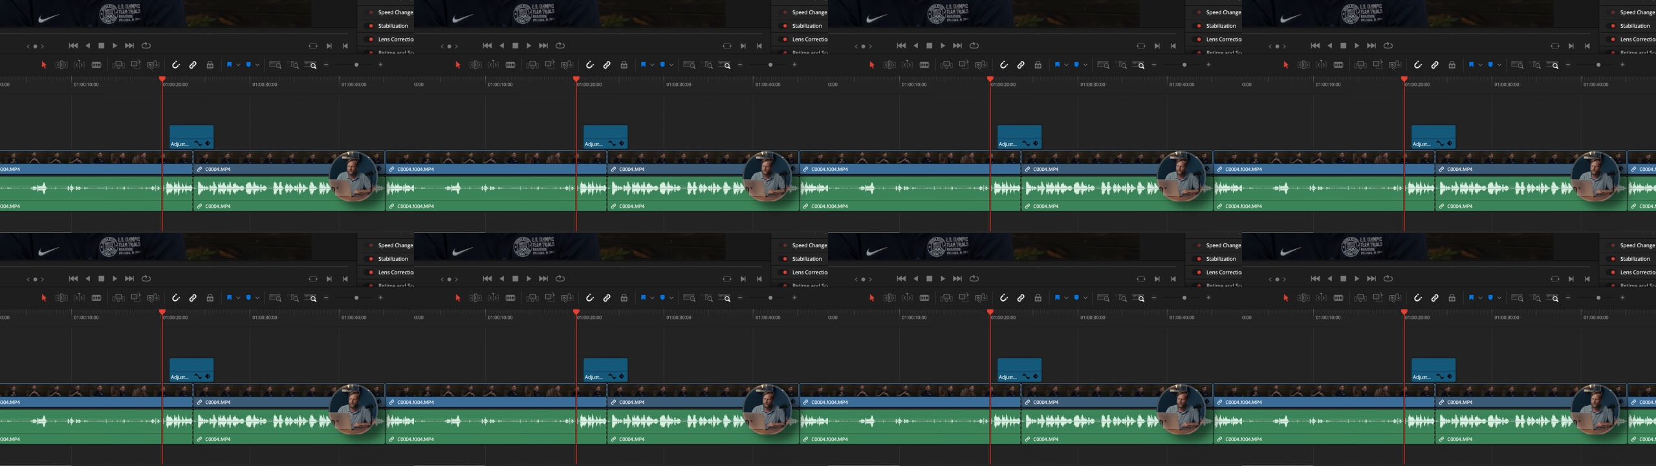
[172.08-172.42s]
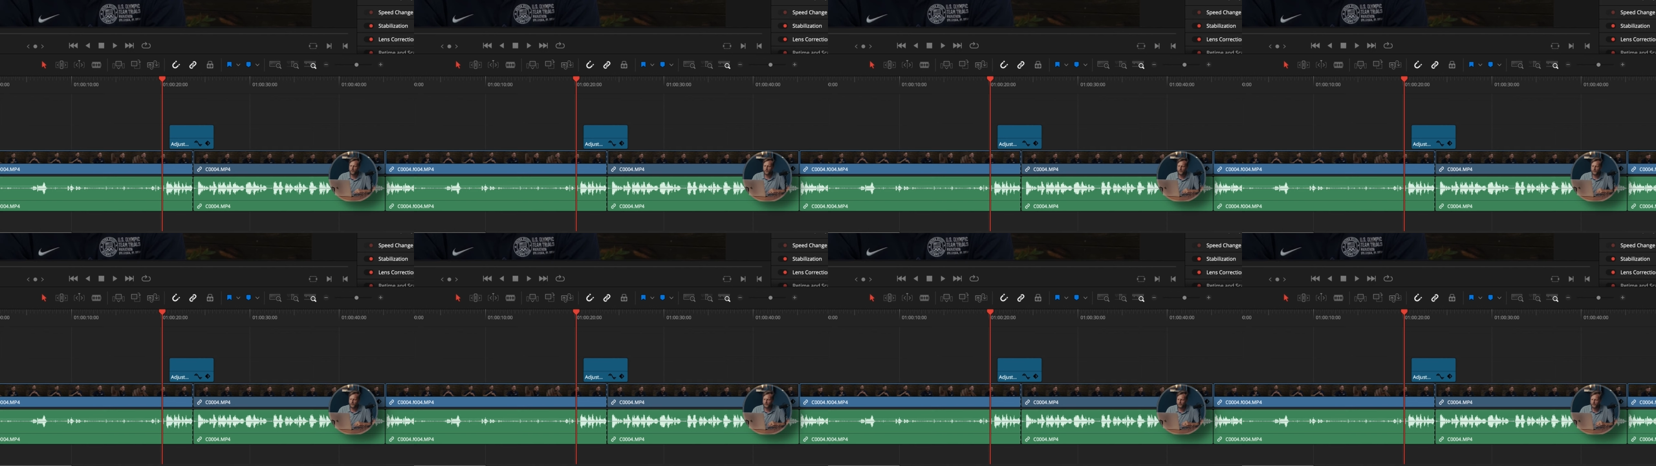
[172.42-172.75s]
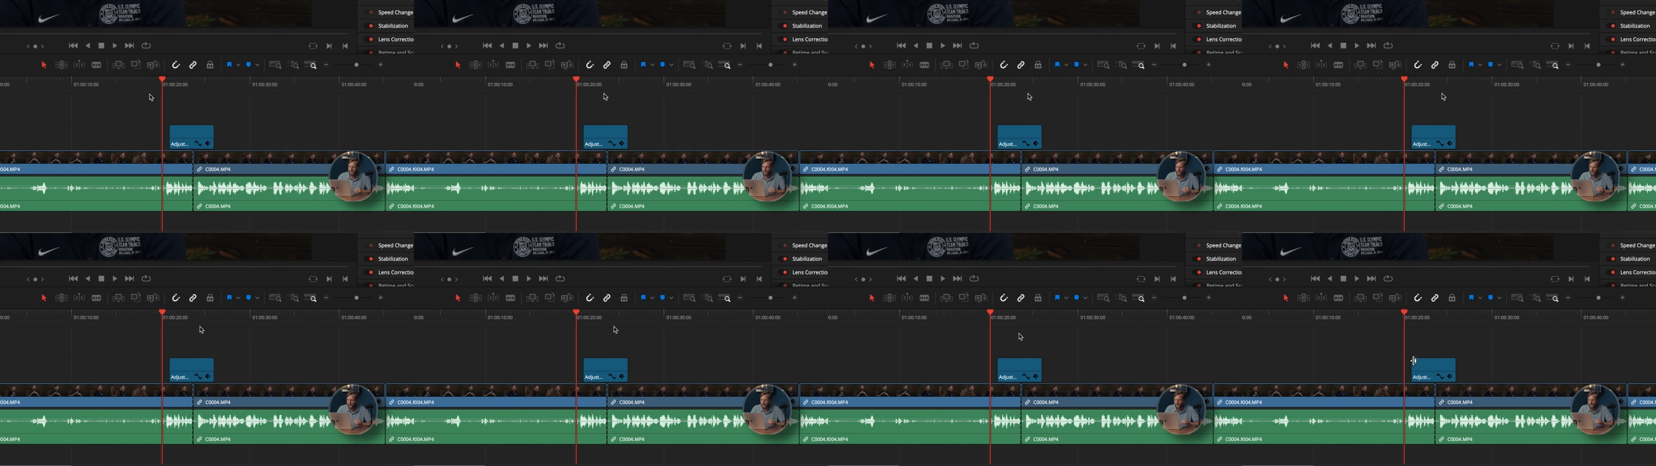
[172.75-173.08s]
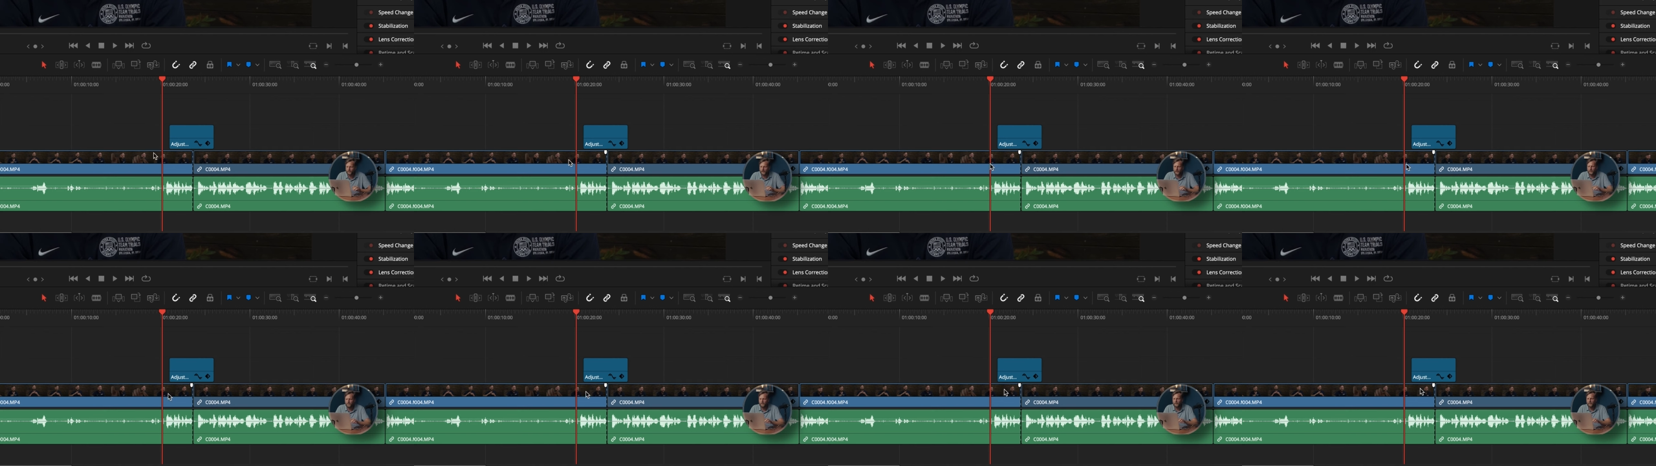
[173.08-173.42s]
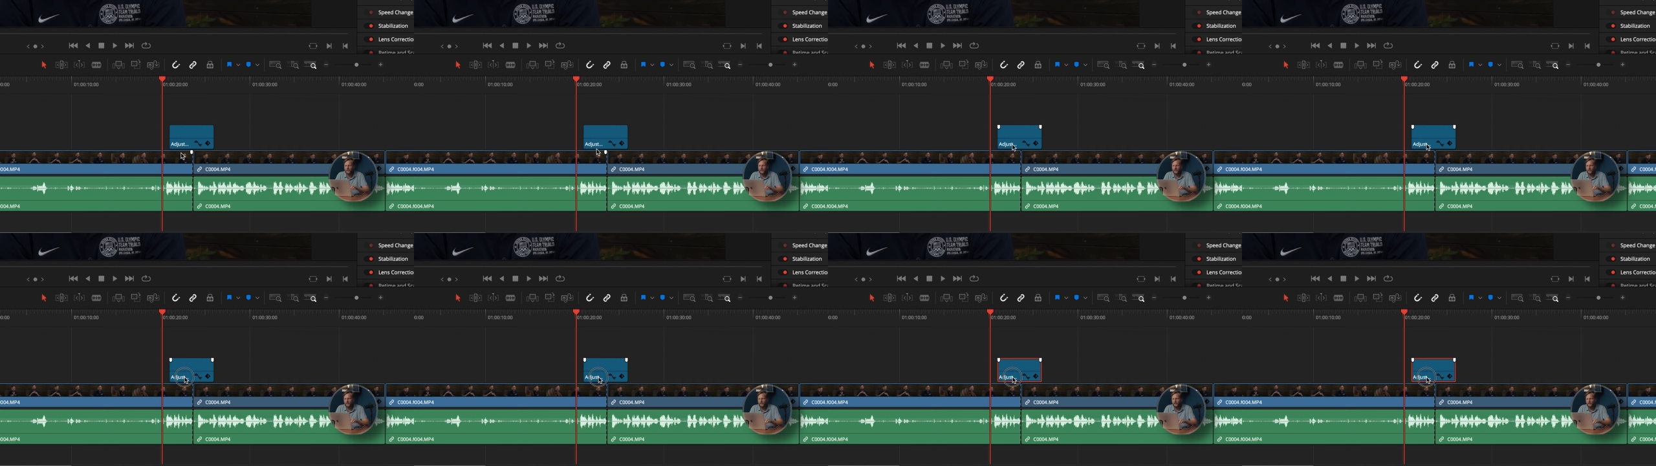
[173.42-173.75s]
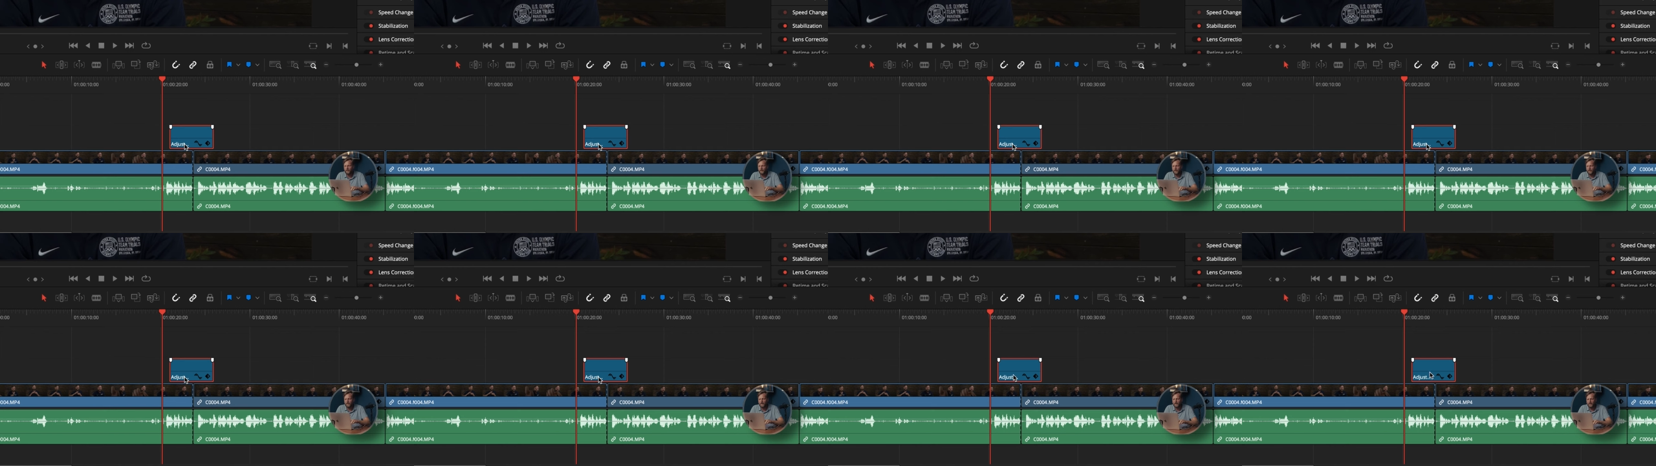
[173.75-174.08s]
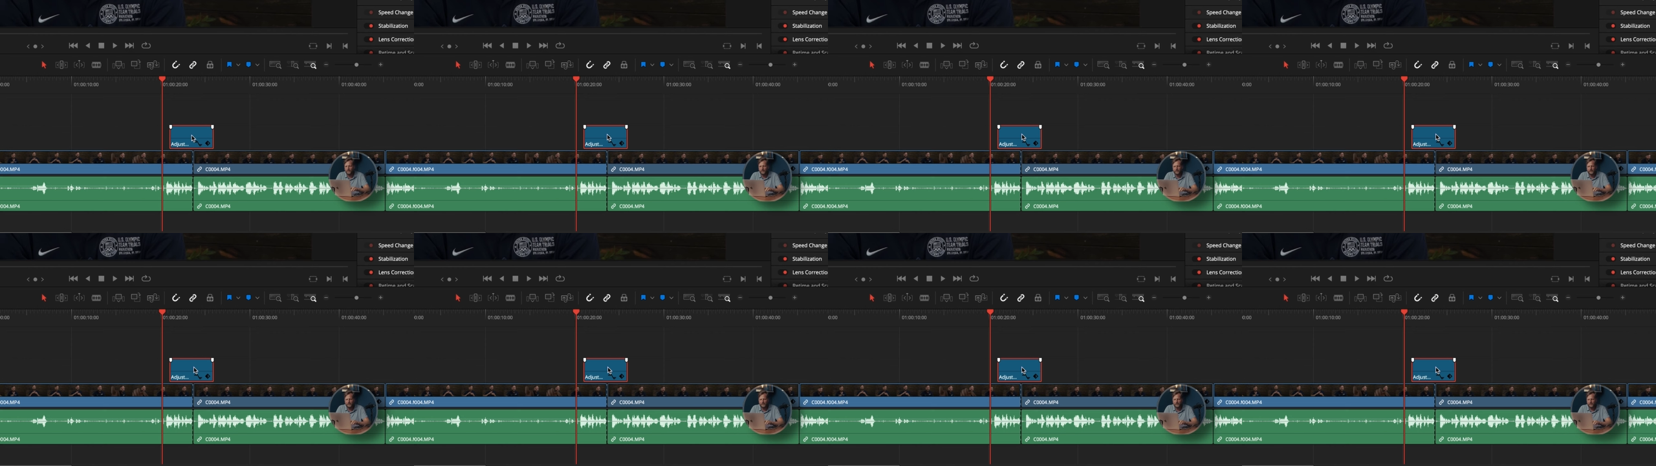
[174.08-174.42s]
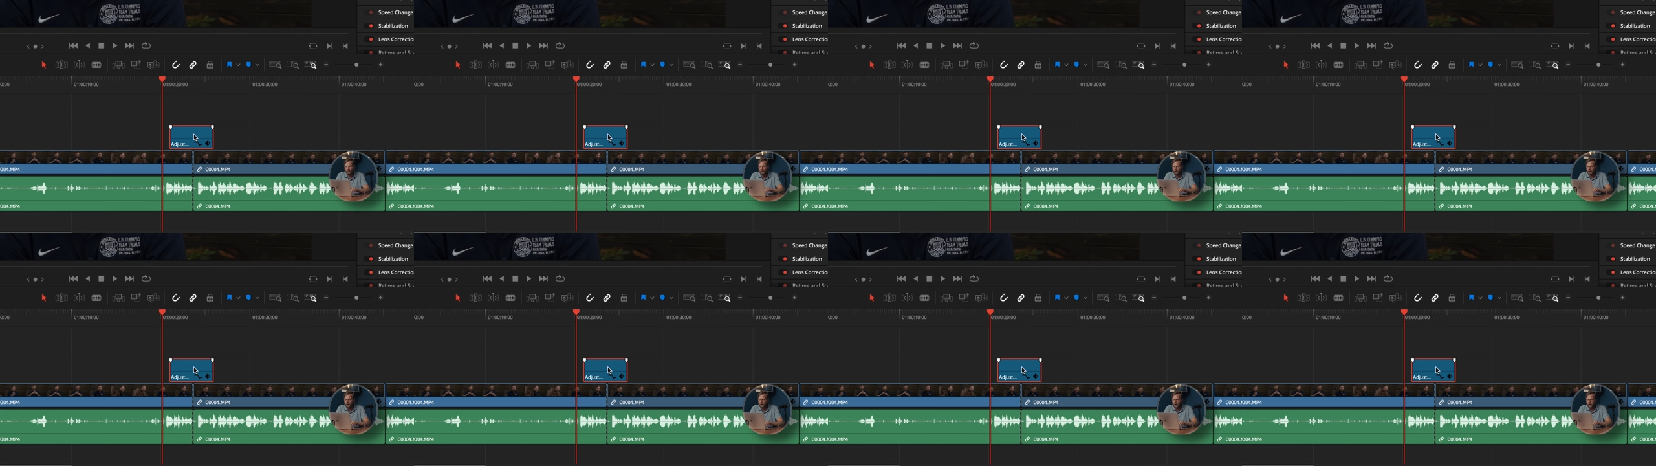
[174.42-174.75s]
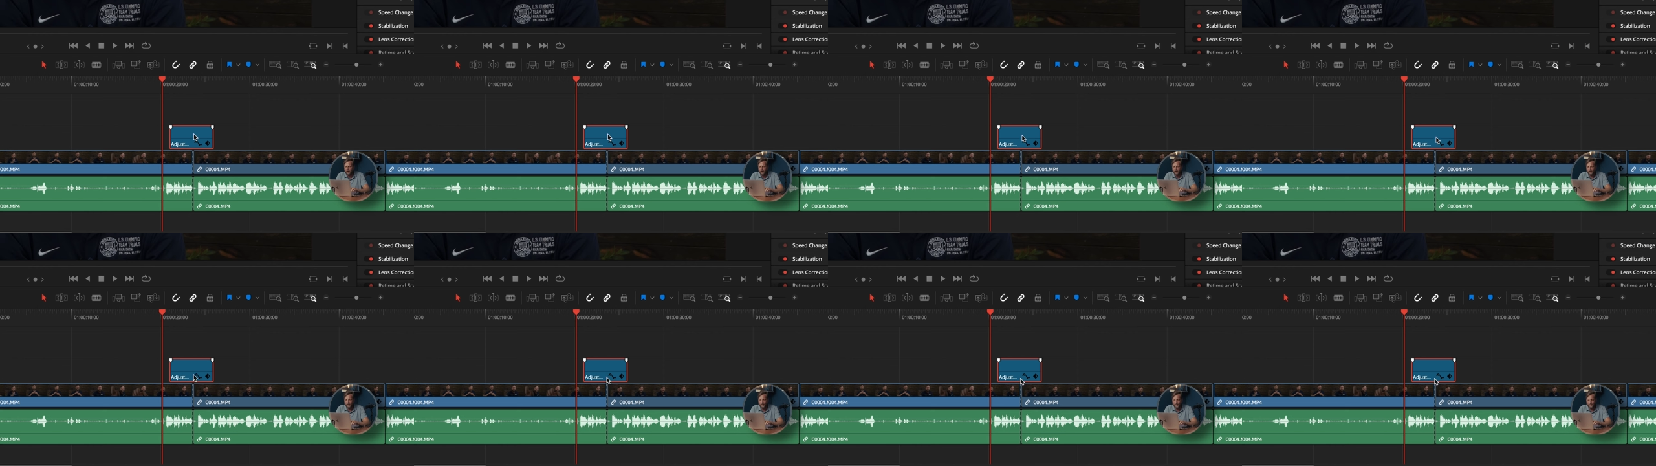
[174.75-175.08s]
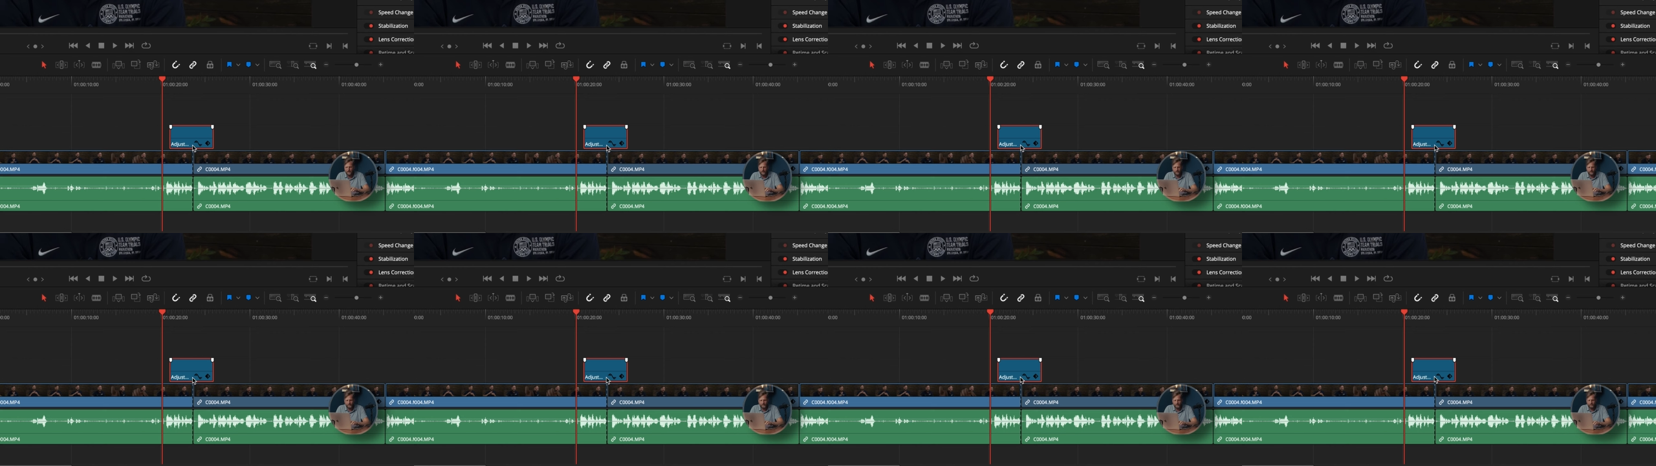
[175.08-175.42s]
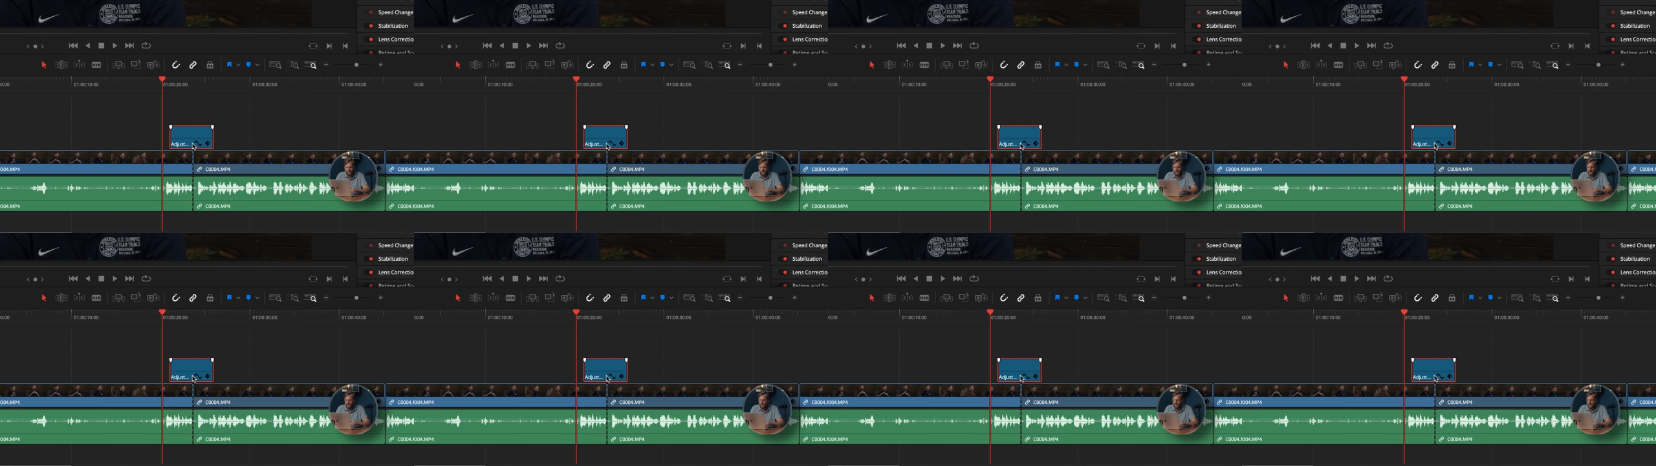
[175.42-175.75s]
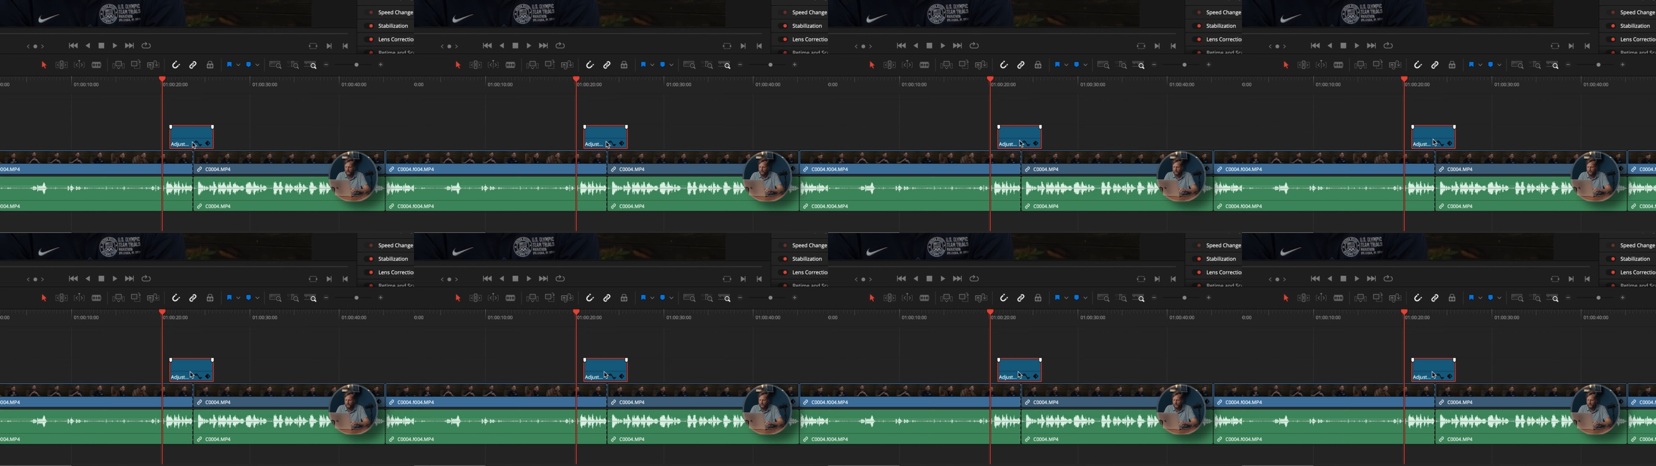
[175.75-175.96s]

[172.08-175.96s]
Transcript: No face is visible, so there are no lips to read.